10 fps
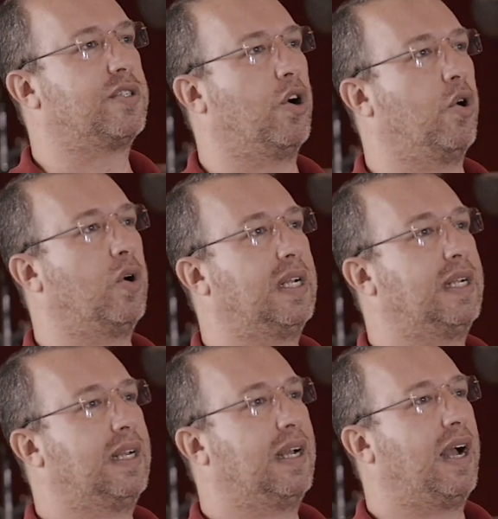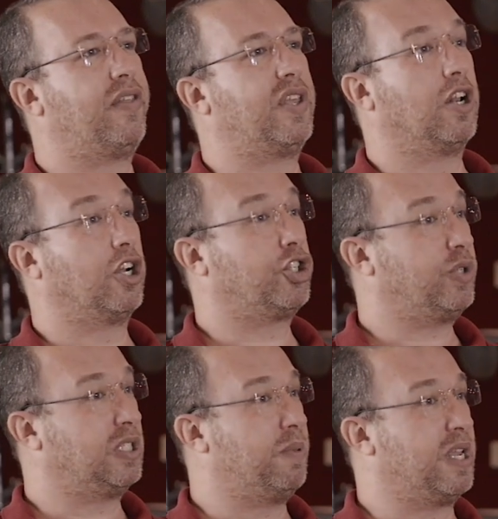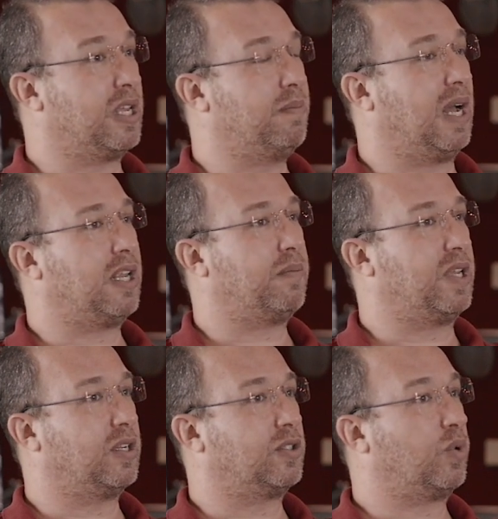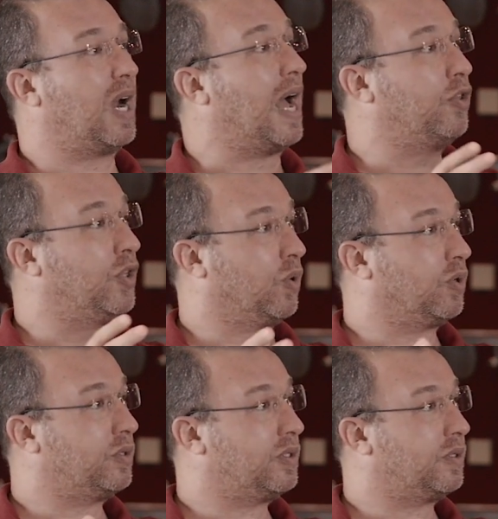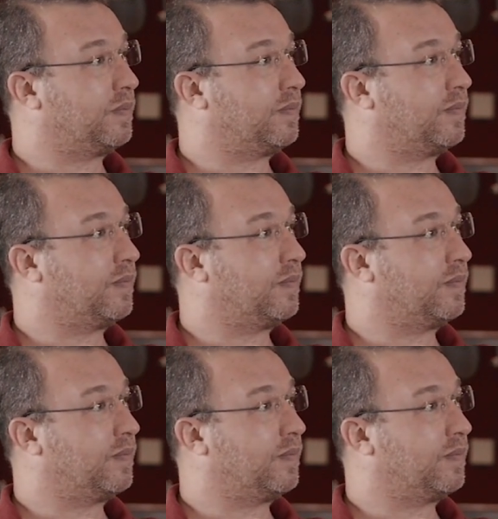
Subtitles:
So I think luxury is being in Bali because we're outdoors.